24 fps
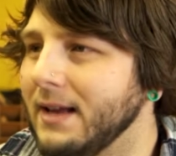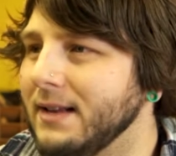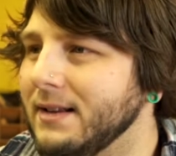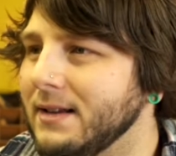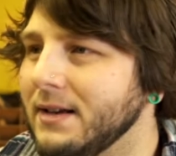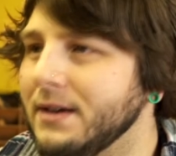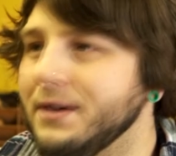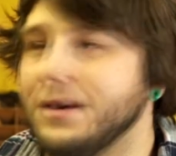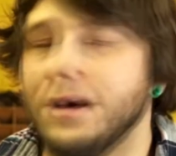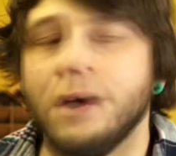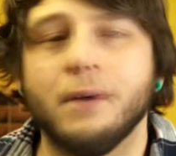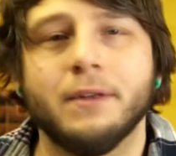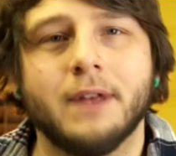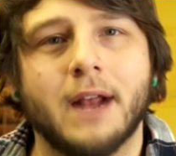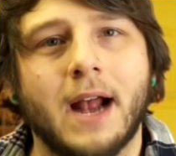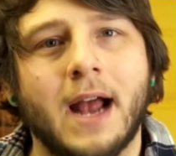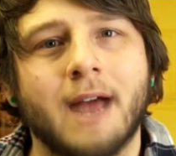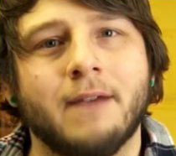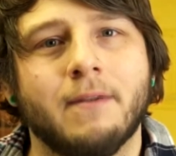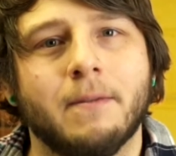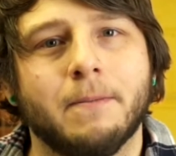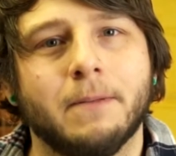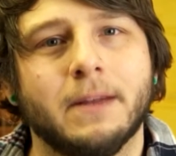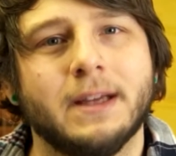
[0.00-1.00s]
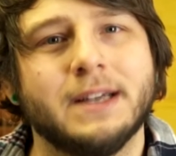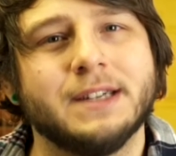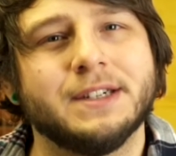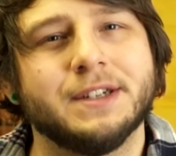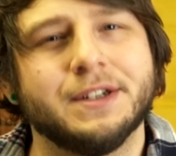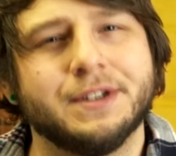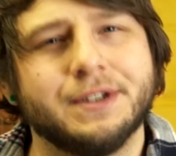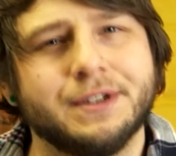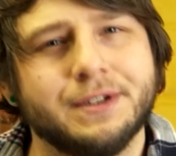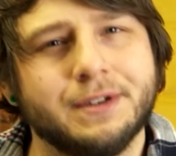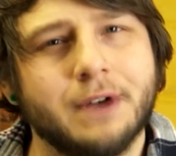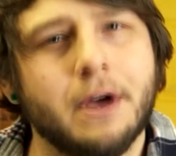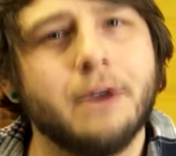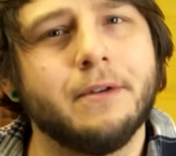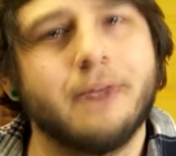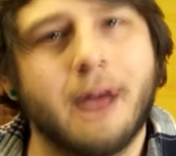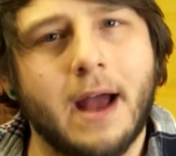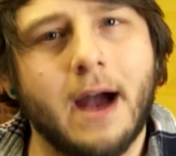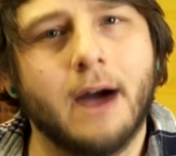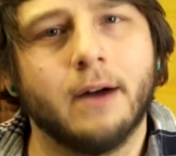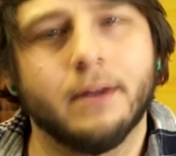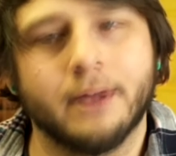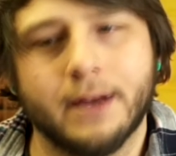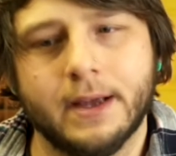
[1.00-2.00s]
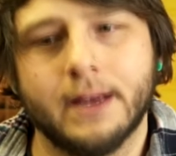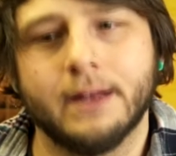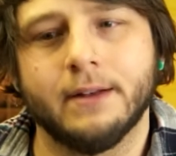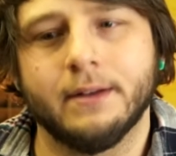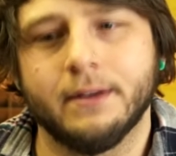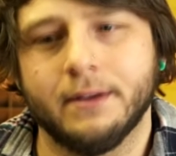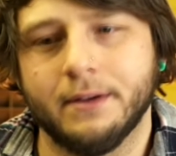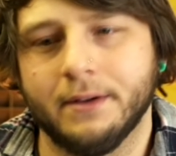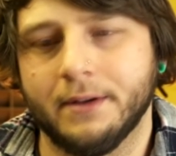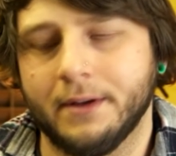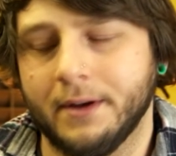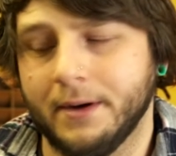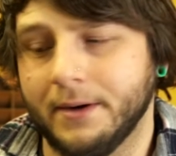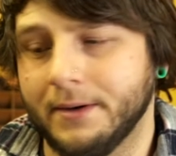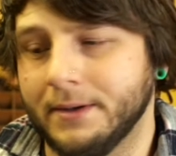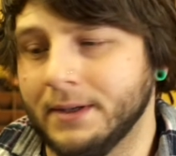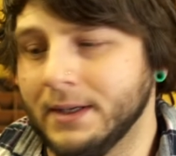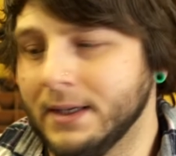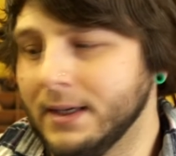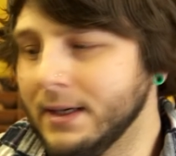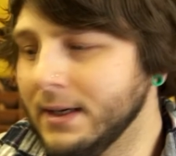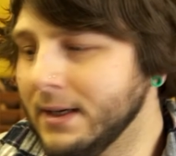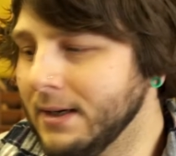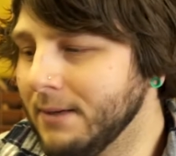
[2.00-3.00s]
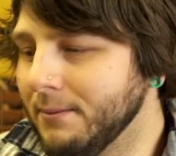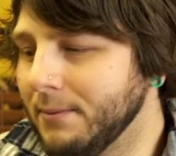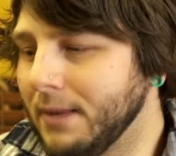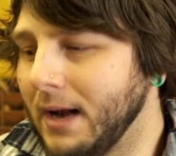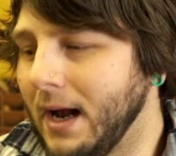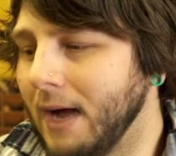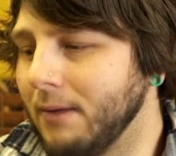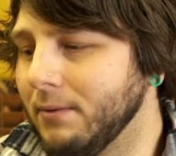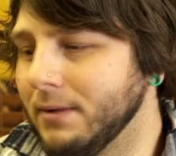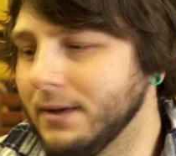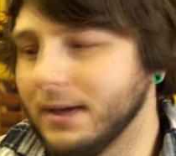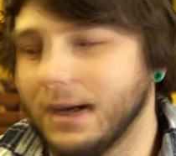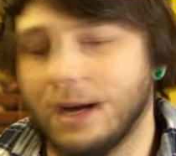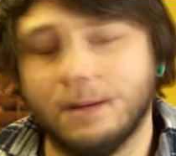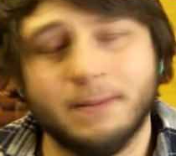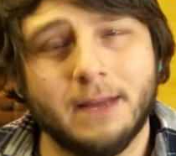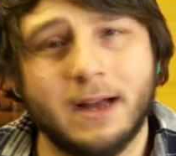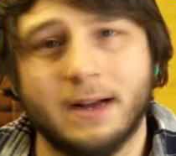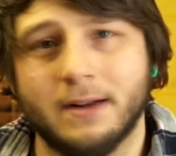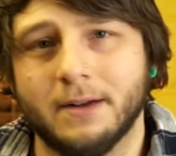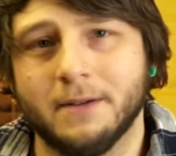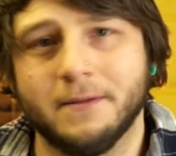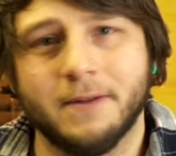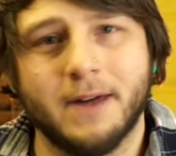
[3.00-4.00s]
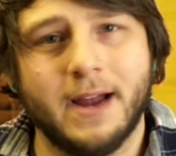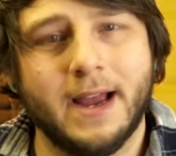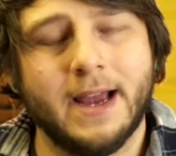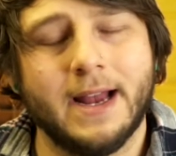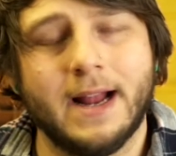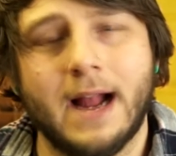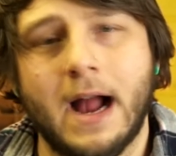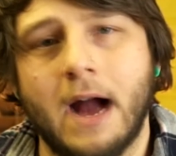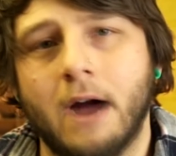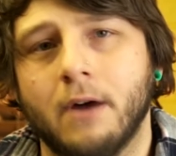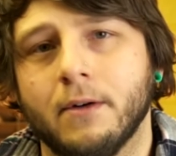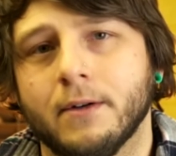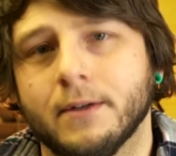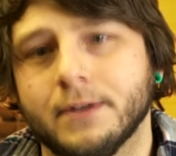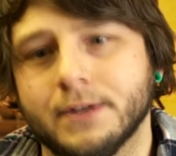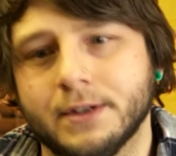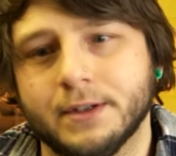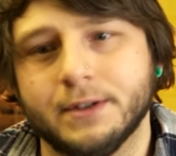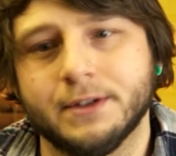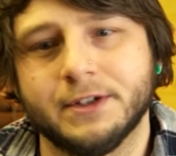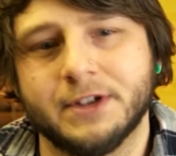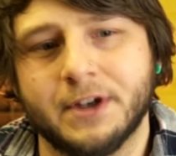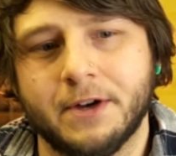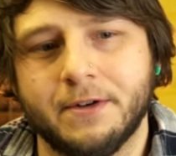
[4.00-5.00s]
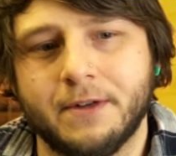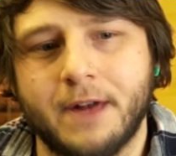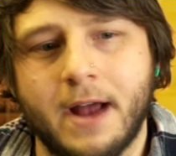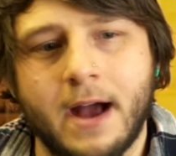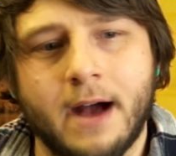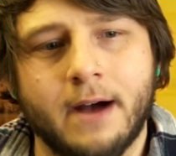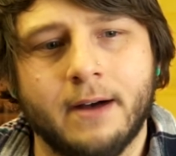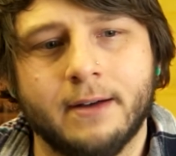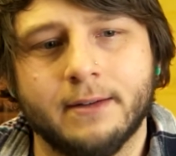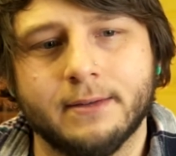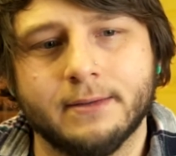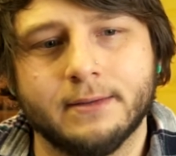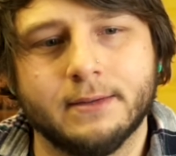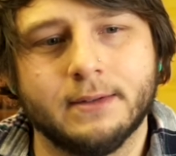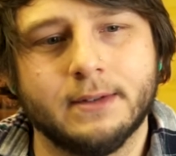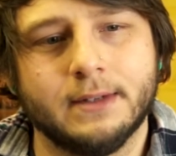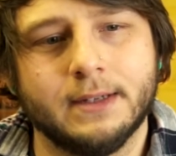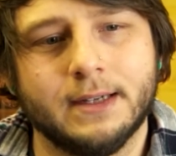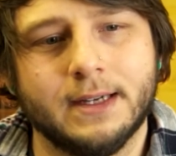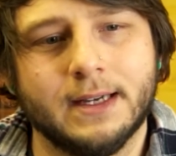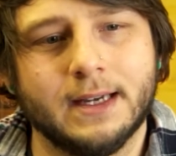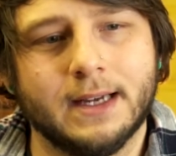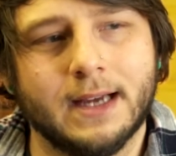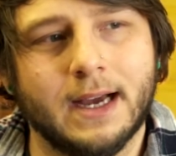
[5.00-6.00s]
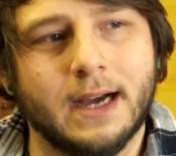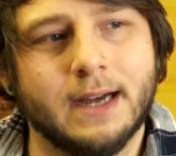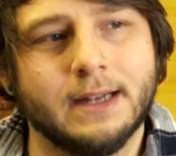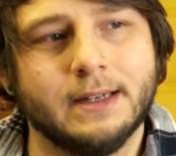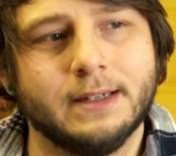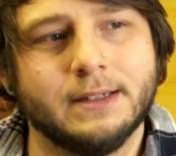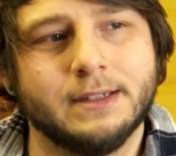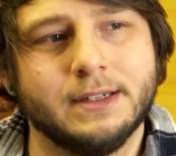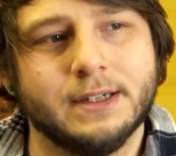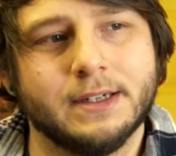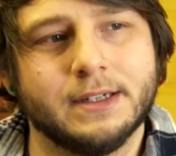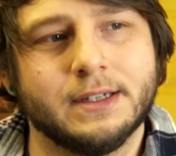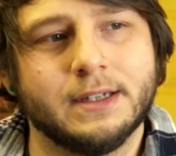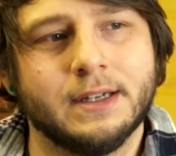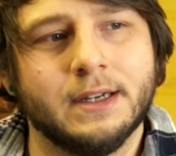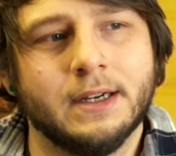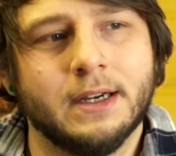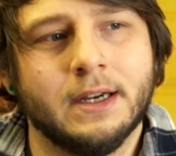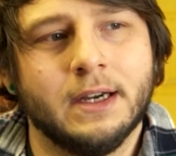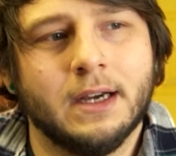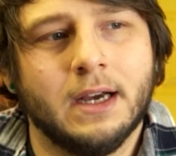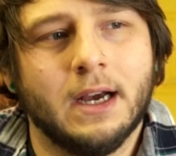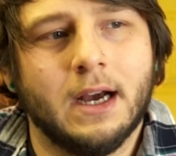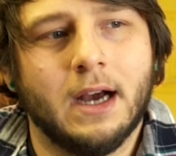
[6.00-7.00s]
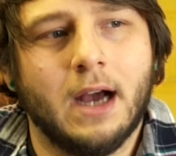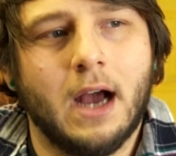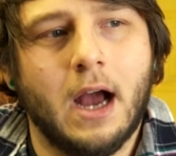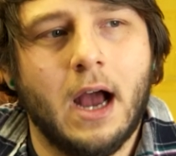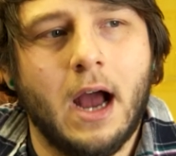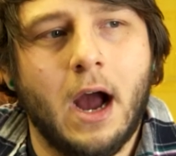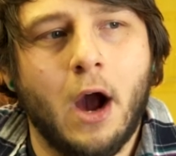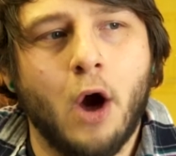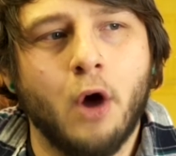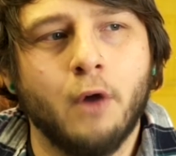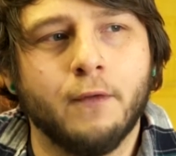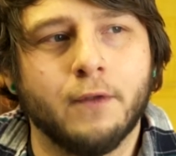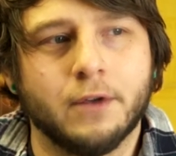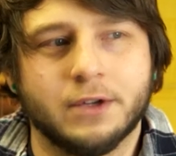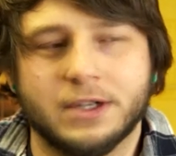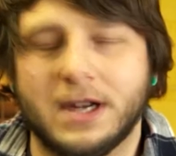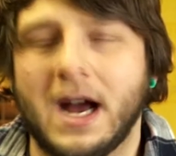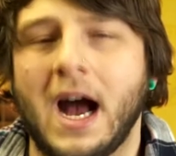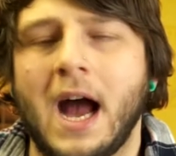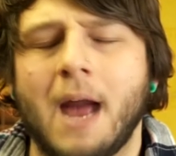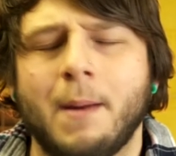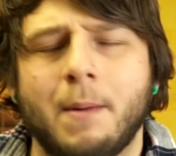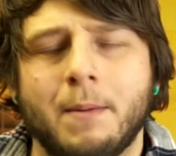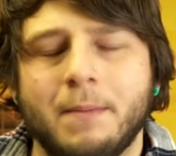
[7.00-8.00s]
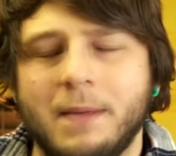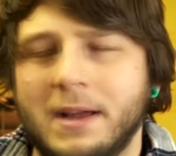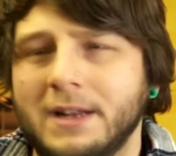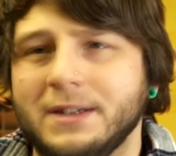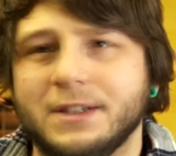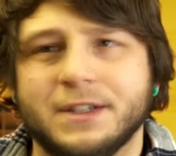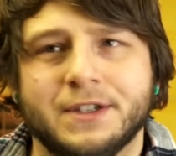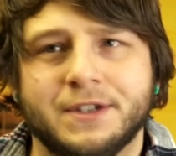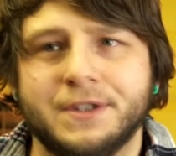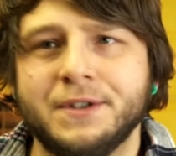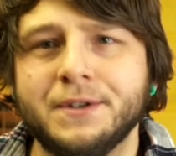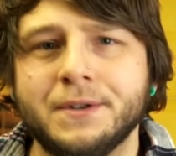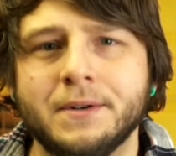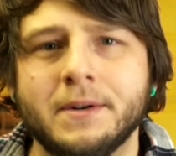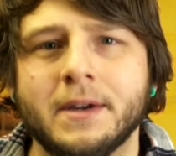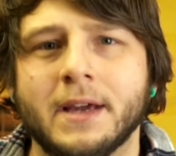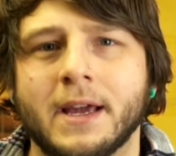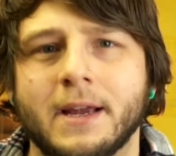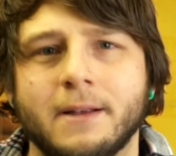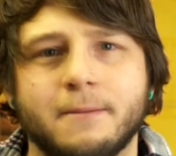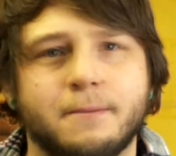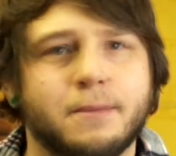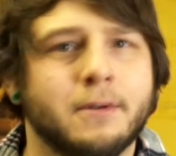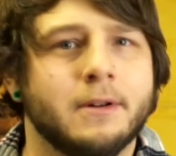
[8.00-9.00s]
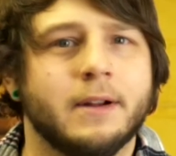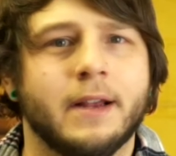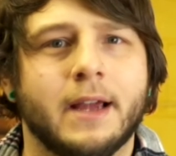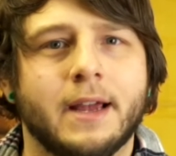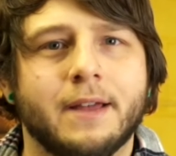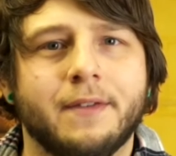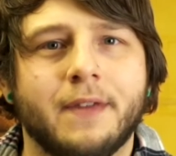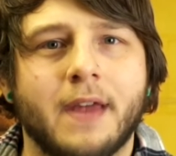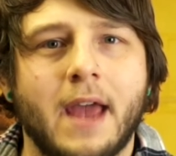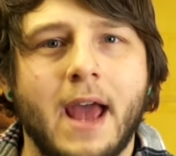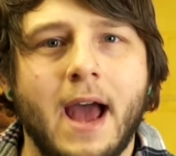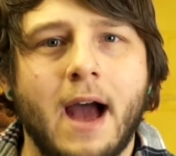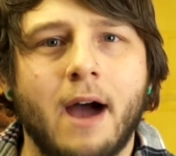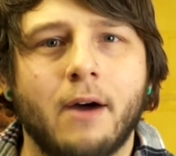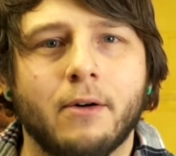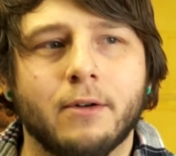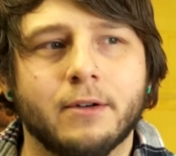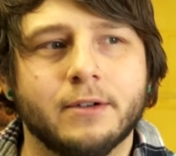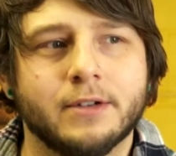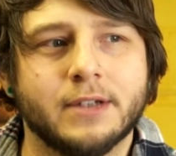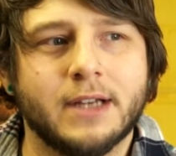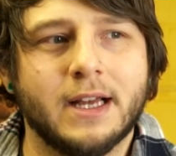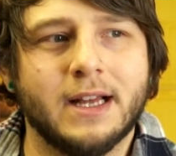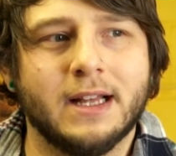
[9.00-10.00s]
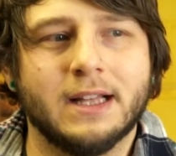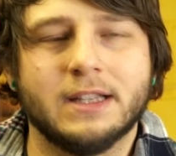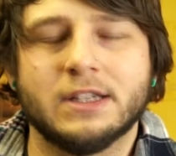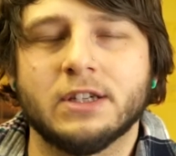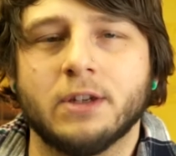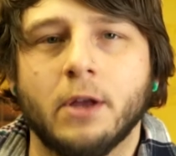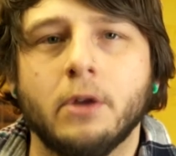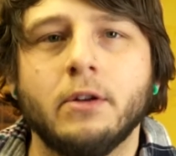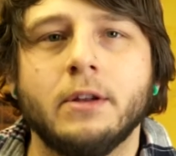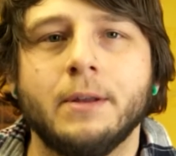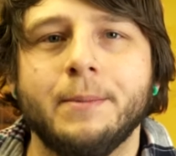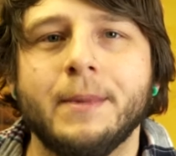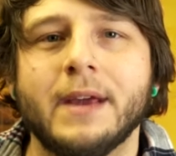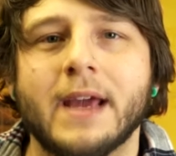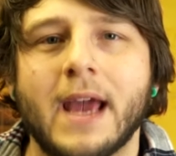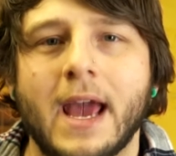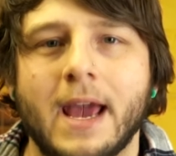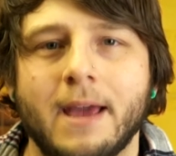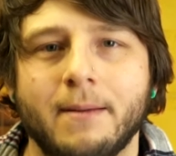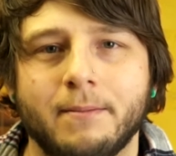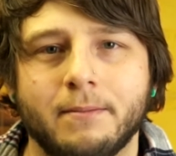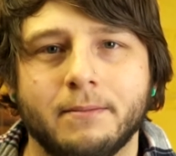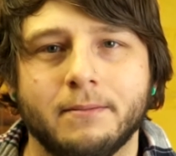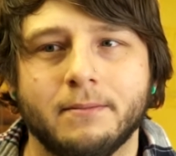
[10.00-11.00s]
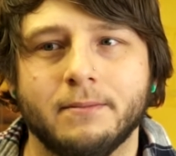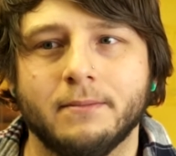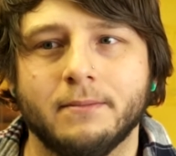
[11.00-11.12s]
to know that I have a place to zone out in, you know. But I would come down here for 8 hours and zone out, and it kind of just, over time of me just doing it and putting in the hours, it slowly became